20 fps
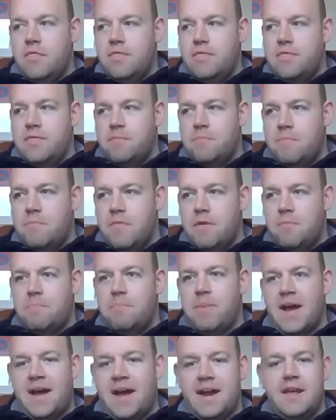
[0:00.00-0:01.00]
the
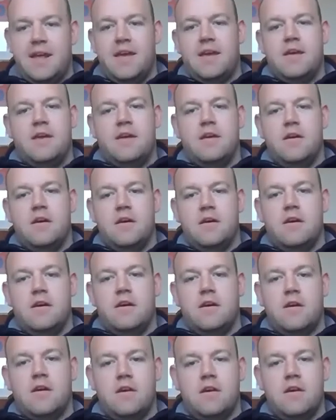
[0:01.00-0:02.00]
panic
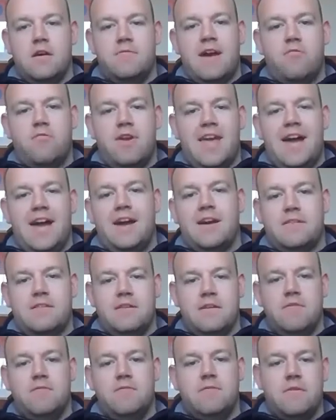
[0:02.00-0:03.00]
and kind of that
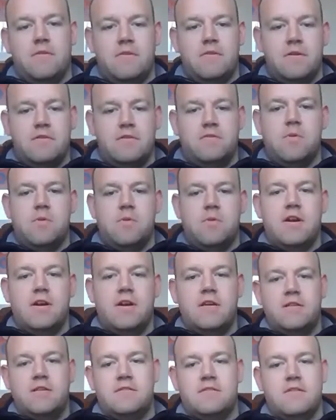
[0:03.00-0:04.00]
reactive
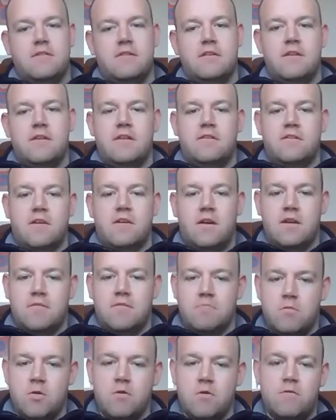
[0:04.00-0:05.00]
spirit as kind of
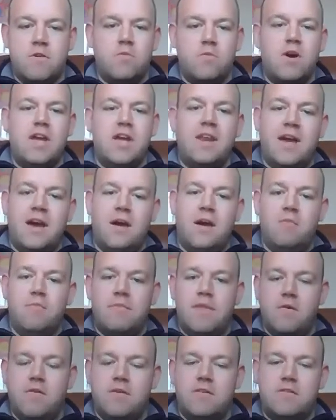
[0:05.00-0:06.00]
moving away now
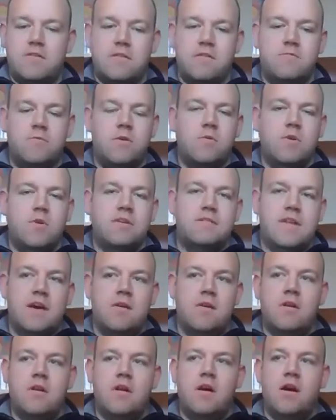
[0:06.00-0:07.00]
it's a few weeks
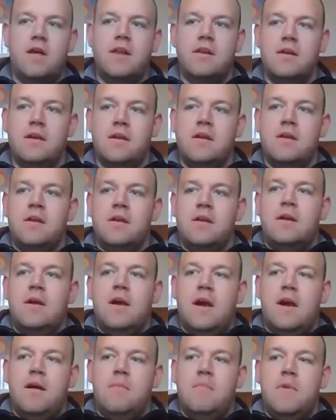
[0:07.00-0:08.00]
down the line,
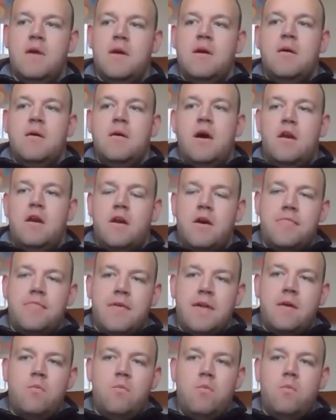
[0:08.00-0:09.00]
and I
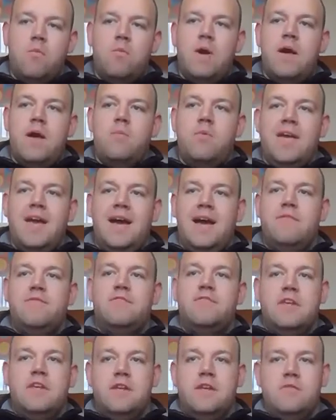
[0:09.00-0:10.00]
think where we
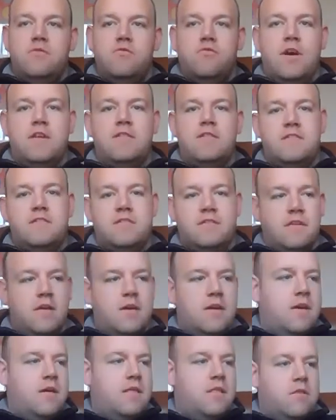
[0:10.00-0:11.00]
have seen trusts
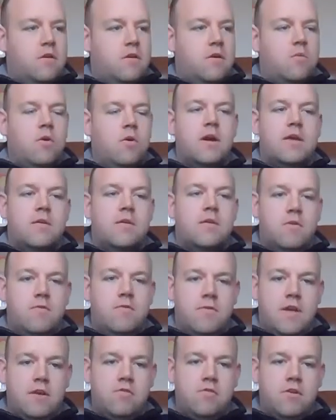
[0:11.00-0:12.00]
that are working
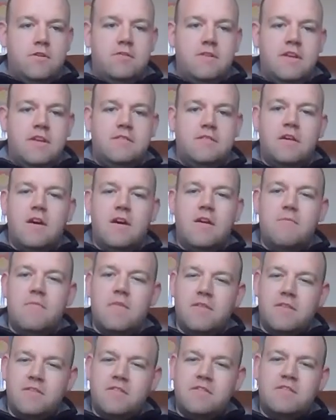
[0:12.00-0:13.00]
with their trustees
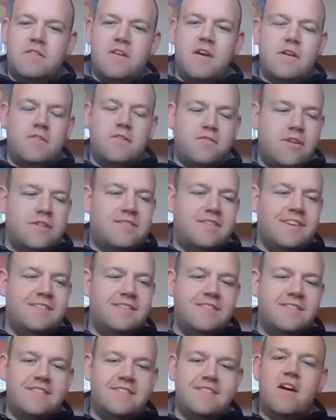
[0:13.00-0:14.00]

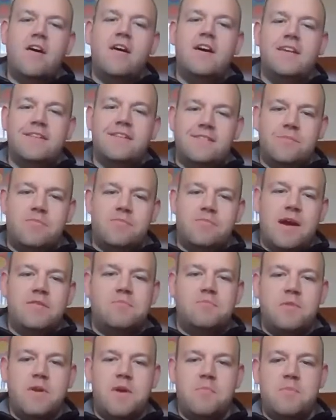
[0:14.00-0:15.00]
are starting to
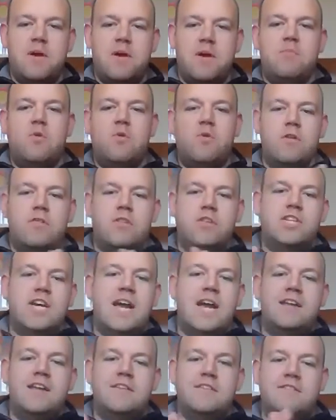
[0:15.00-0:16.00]
perhaps be a bit more on the
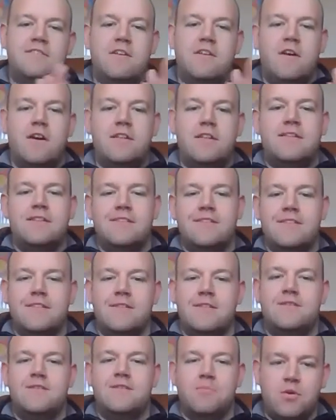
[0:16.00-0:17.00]
challenge side than
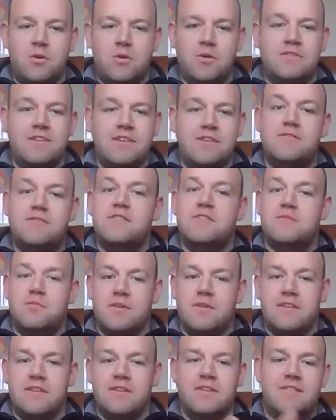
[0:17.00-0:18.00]
the supportive, just
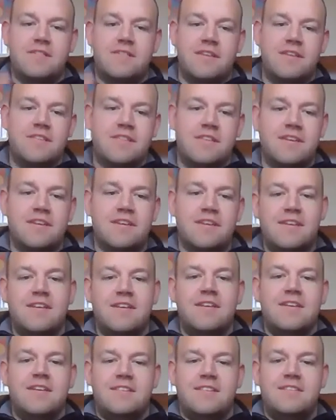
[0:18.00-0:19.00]
because I think the
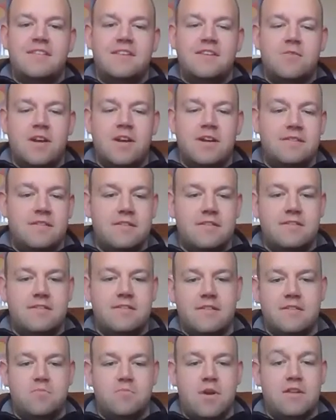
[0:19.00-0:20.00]
situation
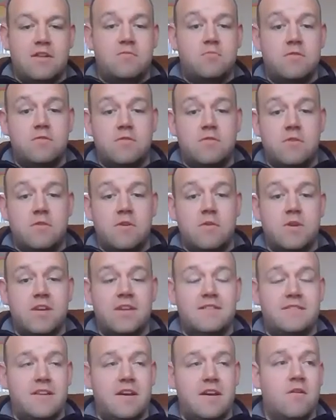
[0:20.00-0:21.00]
has perhaps moved on a
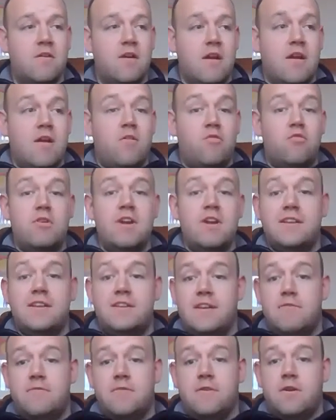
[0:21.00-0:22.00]
bit. So really
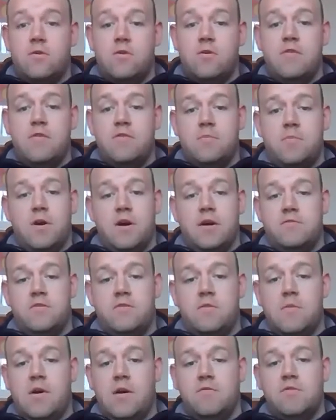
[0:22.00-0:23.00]
difficult over the past
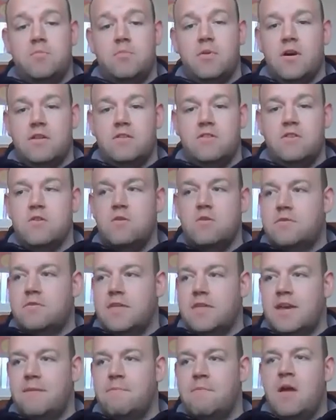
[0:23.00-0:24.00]
few months, but I do
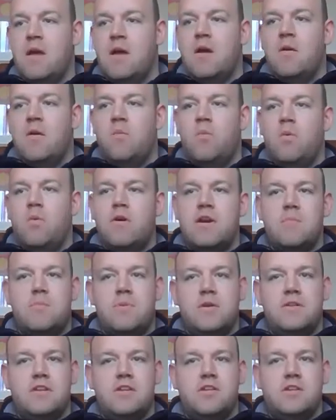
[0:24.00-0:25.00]
think we're in a
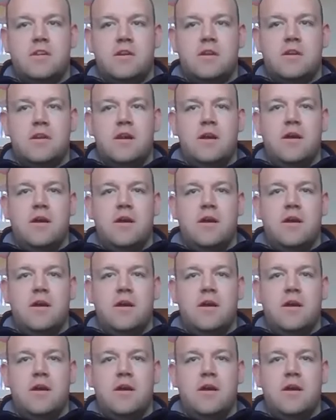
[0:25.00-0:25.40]
position,